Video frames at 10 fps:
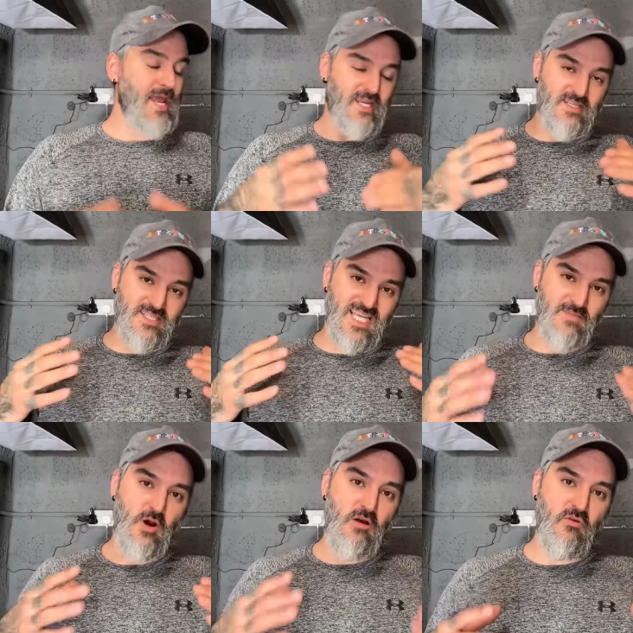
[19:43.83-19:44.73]
It can
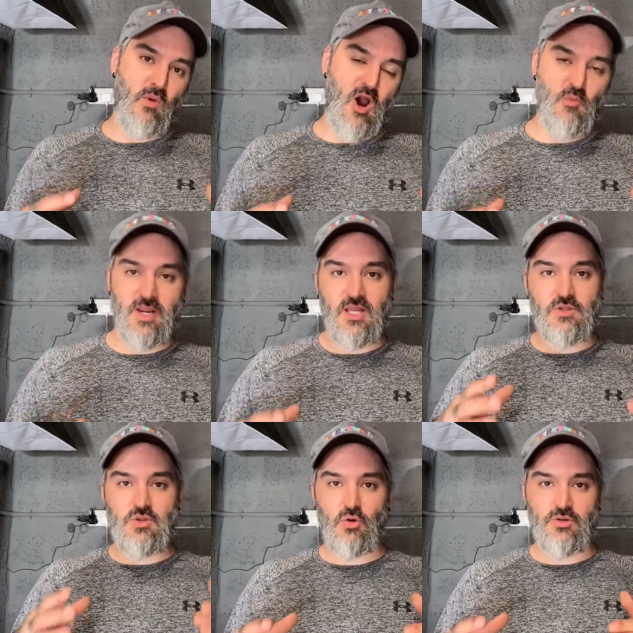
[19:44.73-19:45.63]
seem overwhelming
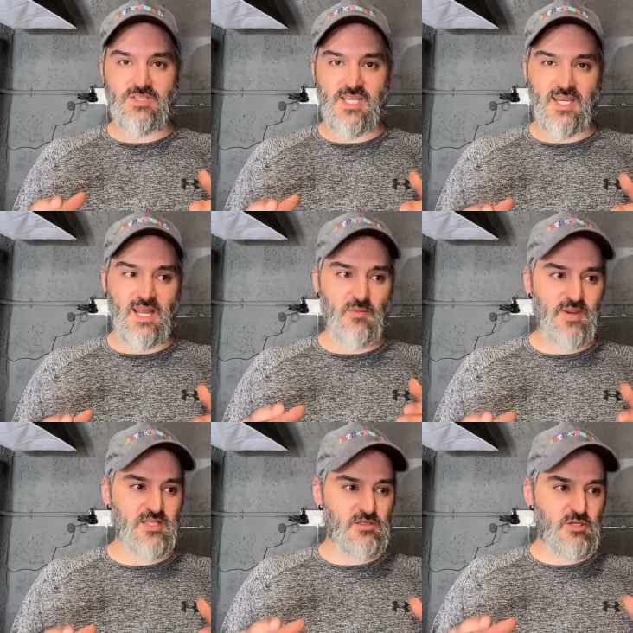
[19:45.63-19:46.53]
and daunting and a
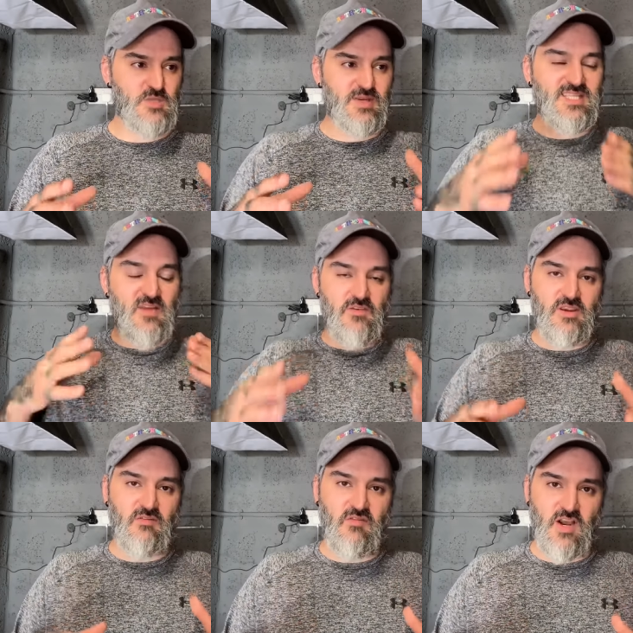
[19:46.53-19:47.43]
bit too specific
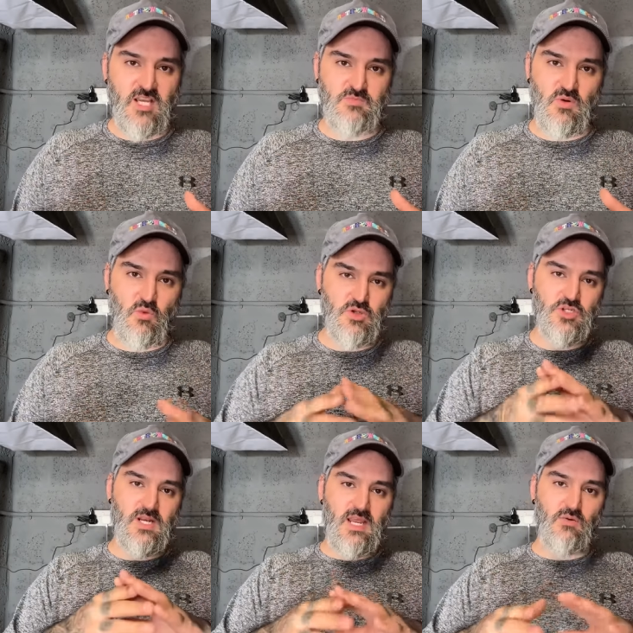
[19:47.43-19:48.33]
at first, but
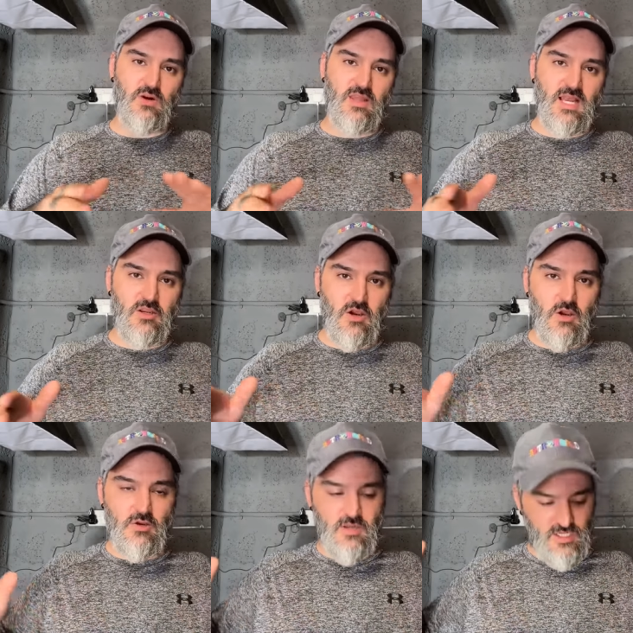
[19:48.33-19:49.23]
once you let all of that go
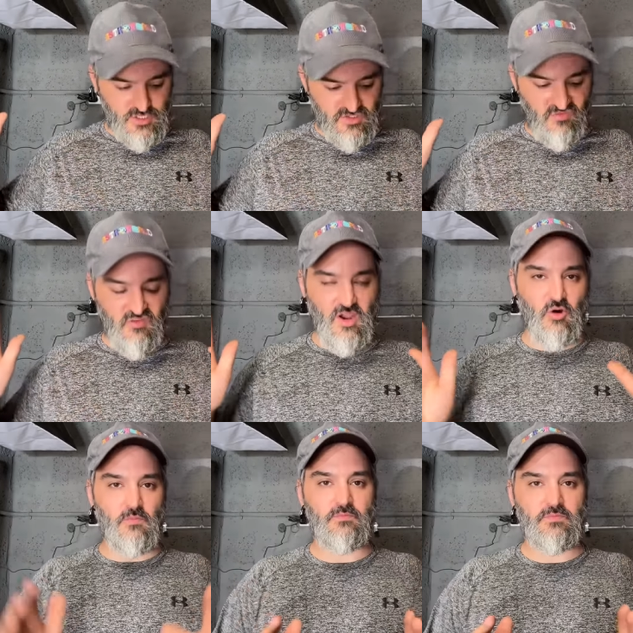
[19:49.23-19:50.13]
and just
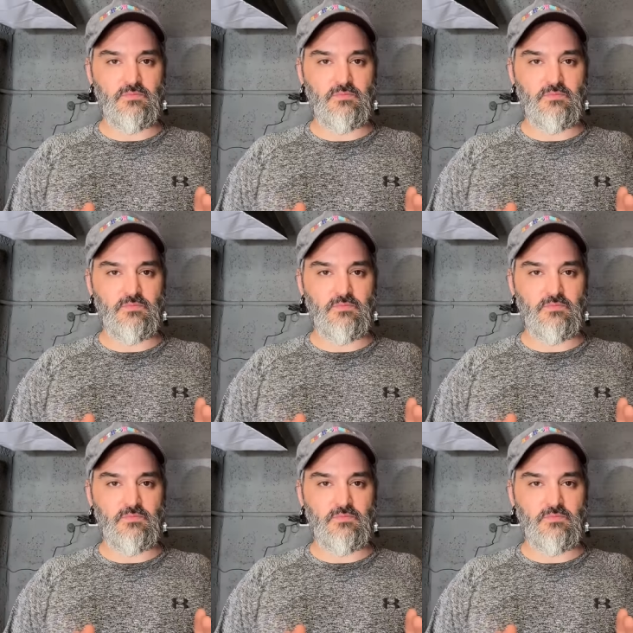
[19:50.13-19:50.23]
film,